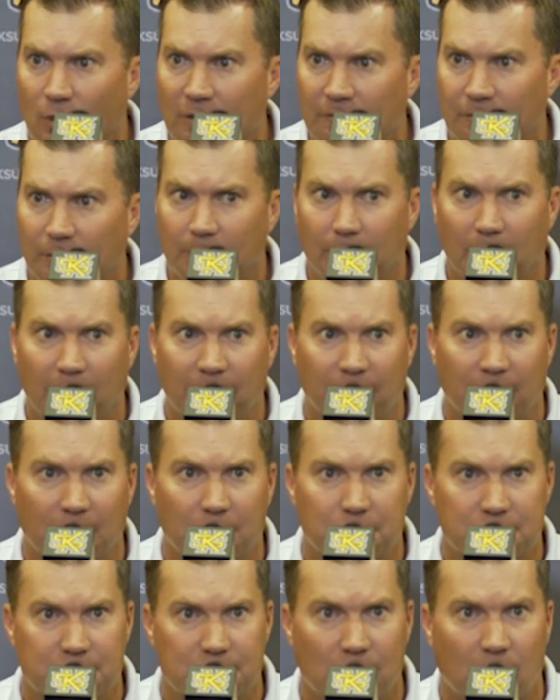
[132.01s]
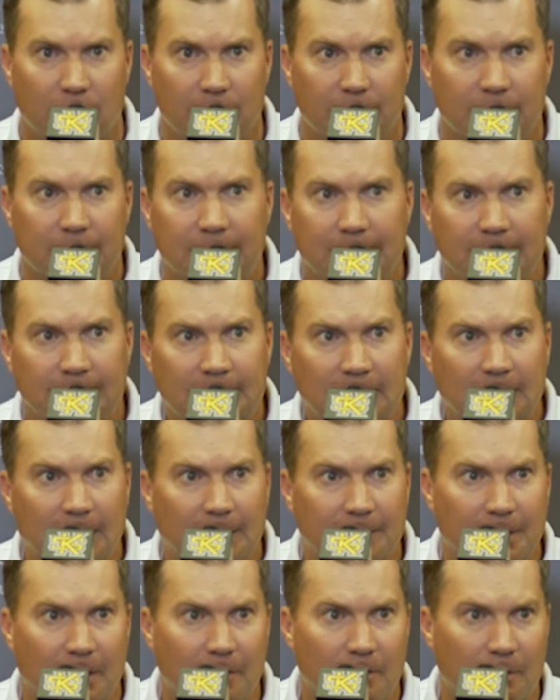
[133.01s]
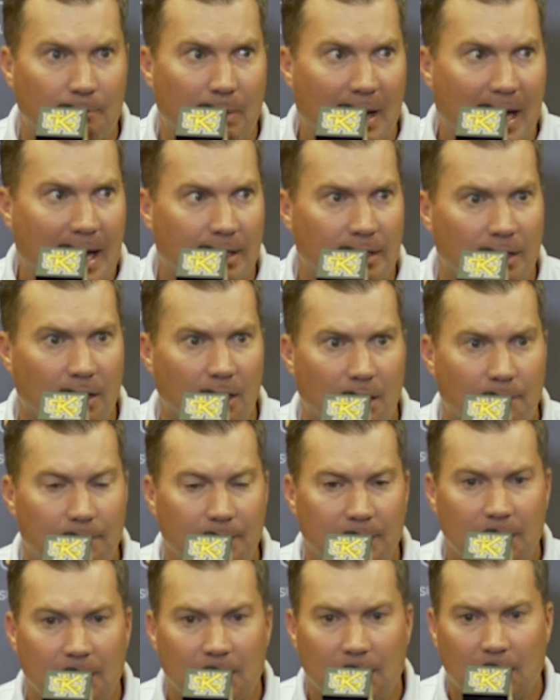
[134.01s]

1 from Buffalo starting, another backup